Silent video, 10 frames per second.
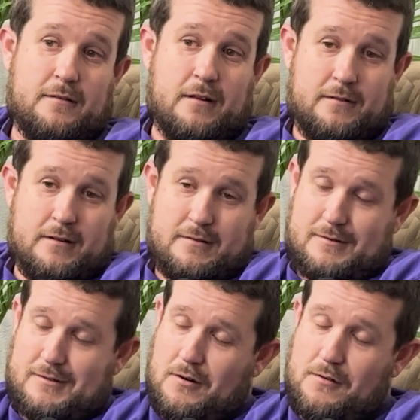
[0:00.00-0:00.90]
I
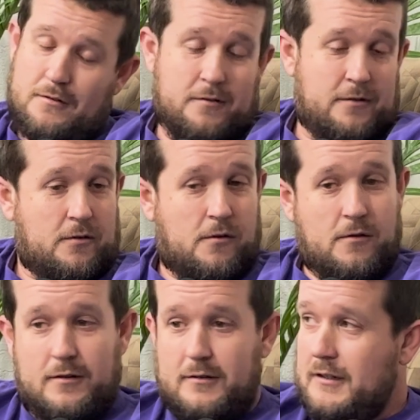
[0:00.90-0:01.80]
turned real
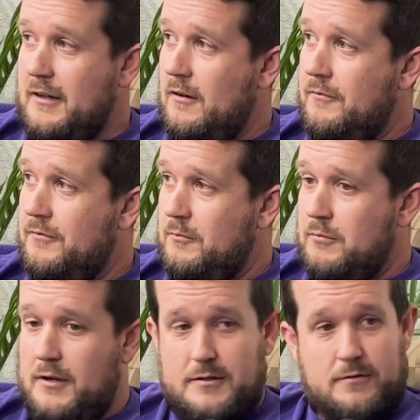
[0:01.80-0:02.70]
hard to get off of the
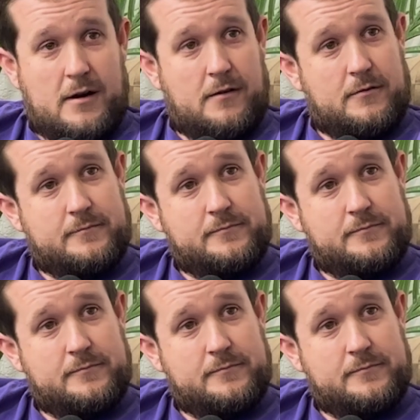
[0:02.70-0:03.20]
bridge rail